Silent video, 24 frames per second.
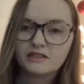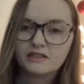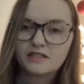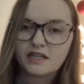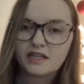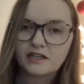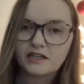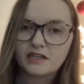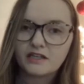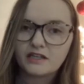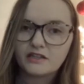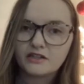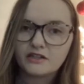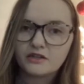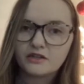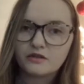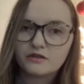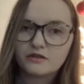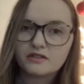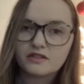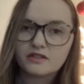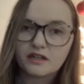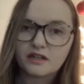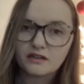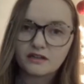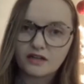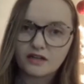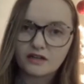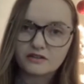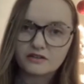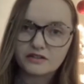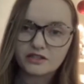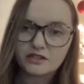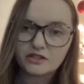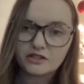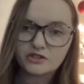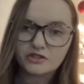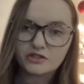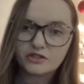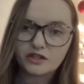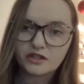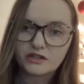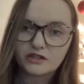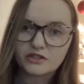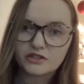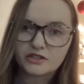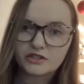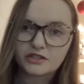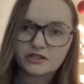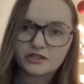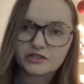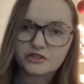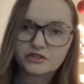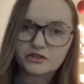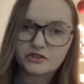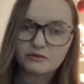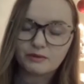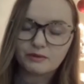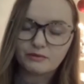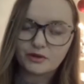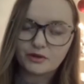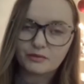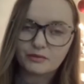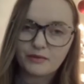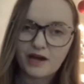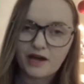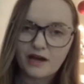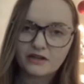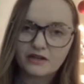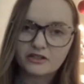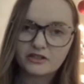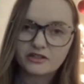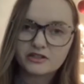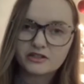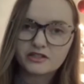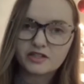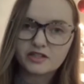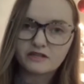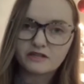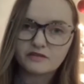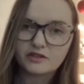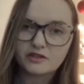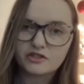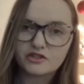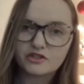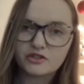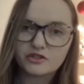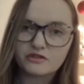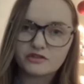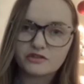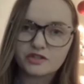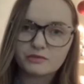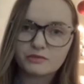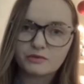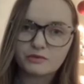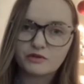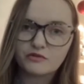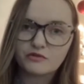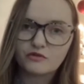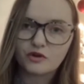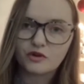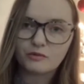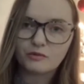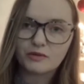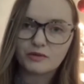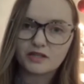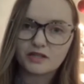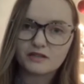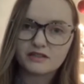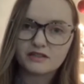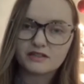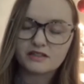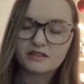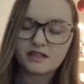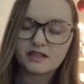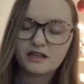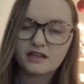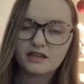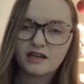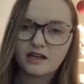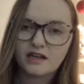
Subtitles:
Taking notes allows the instructor to remember patterns of the student's performance